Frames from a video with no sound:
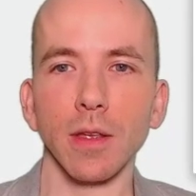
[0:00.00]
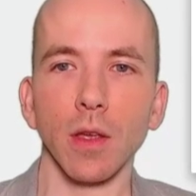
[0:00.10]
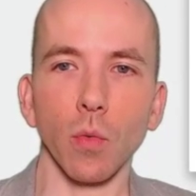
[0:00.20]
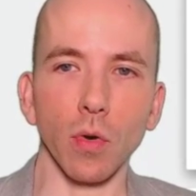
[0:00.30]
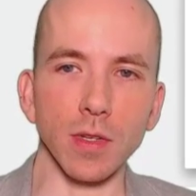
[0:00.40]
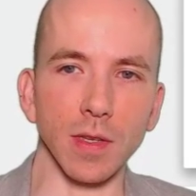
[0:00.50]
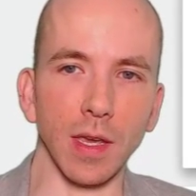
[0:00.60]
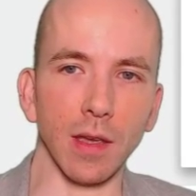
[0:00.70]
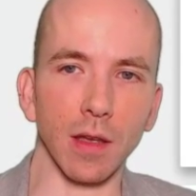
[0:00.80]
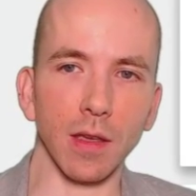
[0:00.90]
whereas
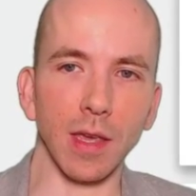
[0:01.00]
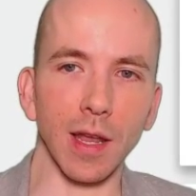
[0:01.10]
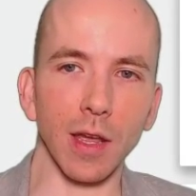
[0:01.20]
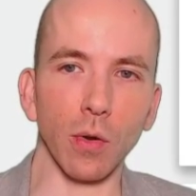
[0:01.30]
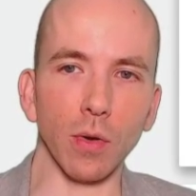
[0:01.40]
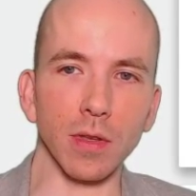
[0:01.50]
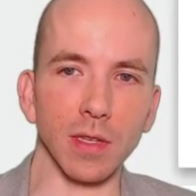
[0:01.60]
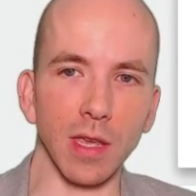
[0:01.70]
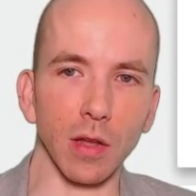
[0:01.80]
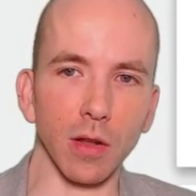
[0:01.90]
the yellow, the,
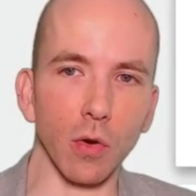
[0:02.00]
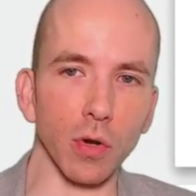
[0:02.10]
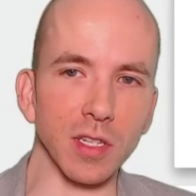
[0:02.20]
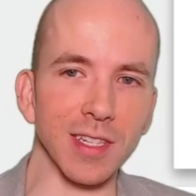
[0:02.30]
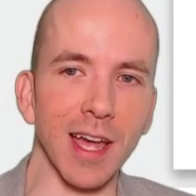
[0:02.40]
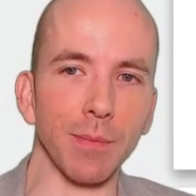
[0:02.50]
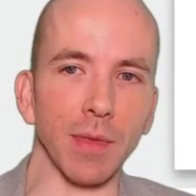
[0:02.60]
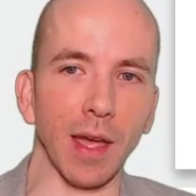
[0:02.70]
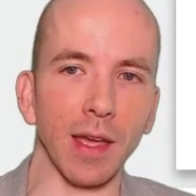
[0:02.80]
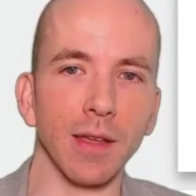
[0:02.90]
the orange tab
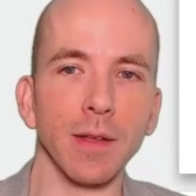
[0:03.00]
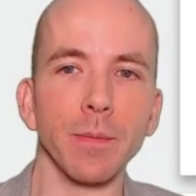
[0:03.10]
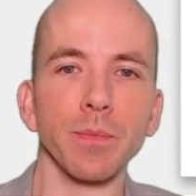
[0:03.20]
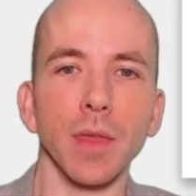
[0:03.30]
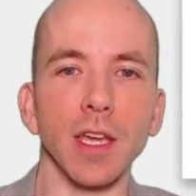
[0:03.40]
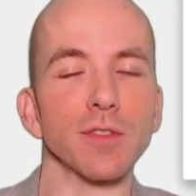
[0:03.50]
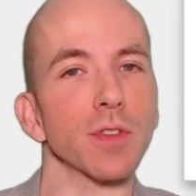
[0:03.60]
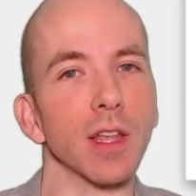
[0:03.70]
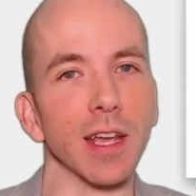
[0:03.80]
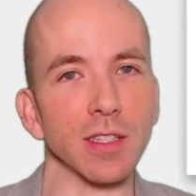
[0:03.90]
there is for
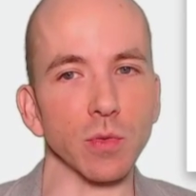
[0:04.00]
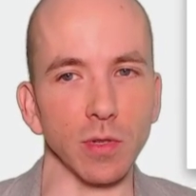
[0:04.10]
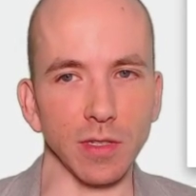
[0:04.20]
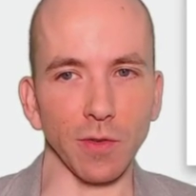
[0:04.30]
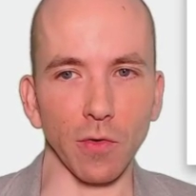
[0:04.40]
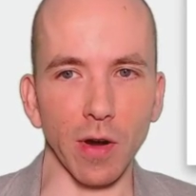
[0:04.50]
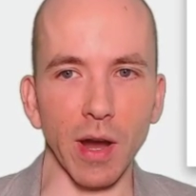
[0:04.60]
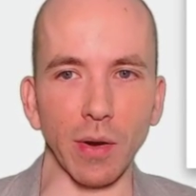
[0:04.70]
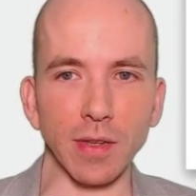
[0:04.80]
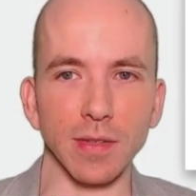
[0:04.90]
the last 24
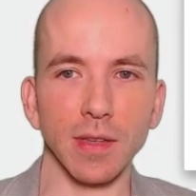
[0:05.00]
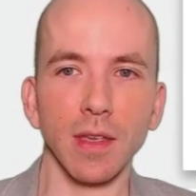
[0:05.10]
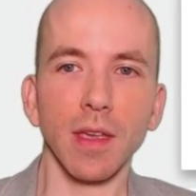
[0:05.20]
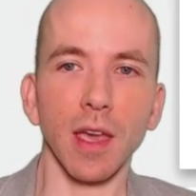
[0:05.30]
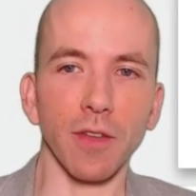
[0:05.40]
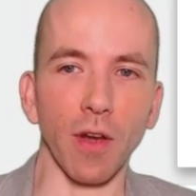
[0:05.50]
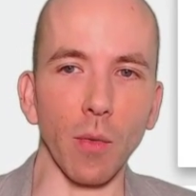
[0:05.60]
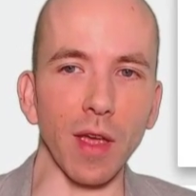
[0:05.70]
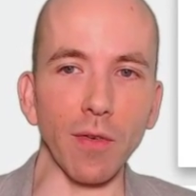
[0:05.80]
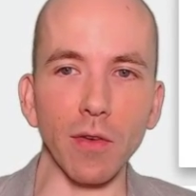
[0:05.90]
hours. And if I
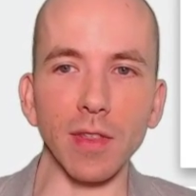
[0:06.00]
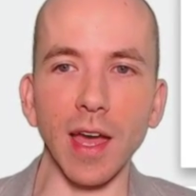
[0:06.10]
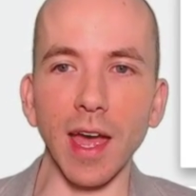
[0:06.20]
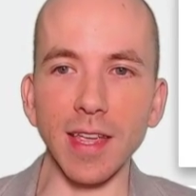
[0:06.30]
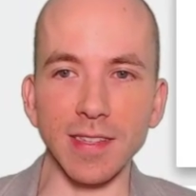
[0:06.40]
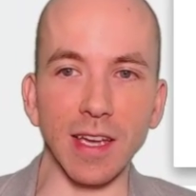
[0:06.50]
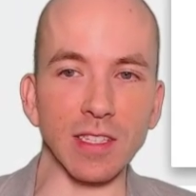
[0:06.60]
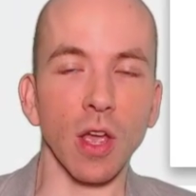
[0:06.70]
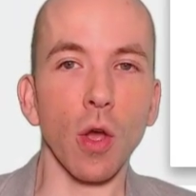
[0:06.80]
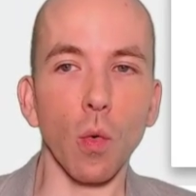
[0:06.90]
wave over that, it
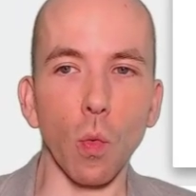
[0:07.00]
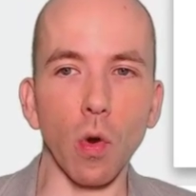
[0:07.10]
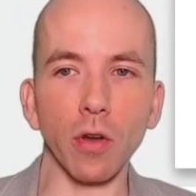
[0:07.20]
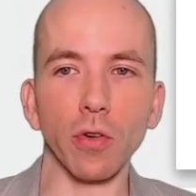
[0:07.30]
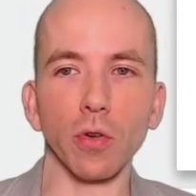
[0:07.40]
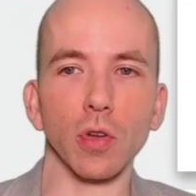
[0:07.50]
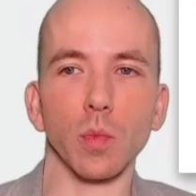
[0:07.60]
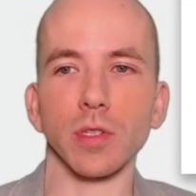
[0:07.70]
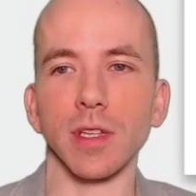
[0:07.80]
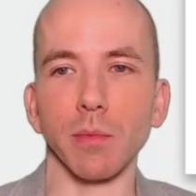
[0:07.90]
says
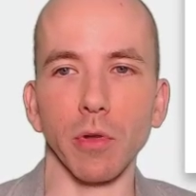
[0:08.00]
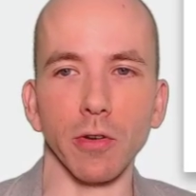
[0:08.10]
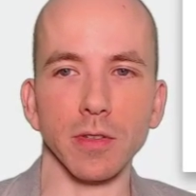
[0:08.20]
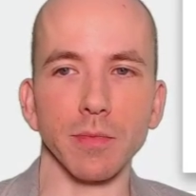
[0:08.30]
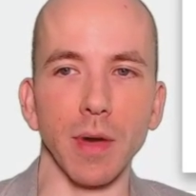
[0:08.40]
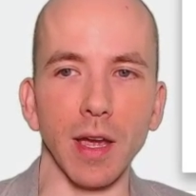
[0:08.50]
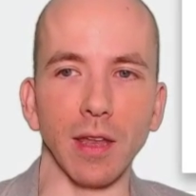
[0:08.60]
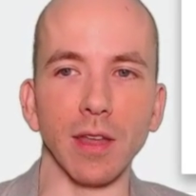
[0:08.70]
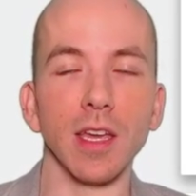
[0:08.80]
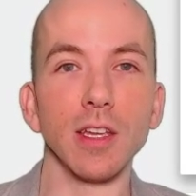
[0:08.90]
100% blocks
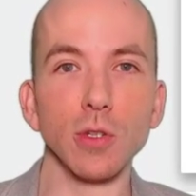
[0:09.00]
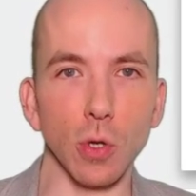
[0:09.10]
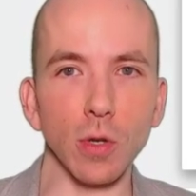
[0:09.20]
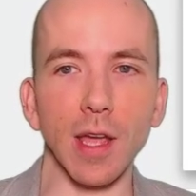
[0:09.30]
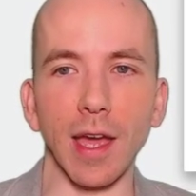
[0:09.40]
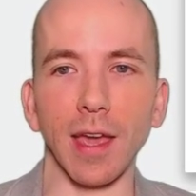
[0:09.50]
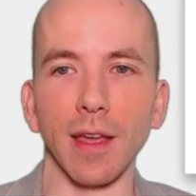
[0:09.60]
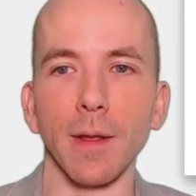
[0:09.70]
mined today,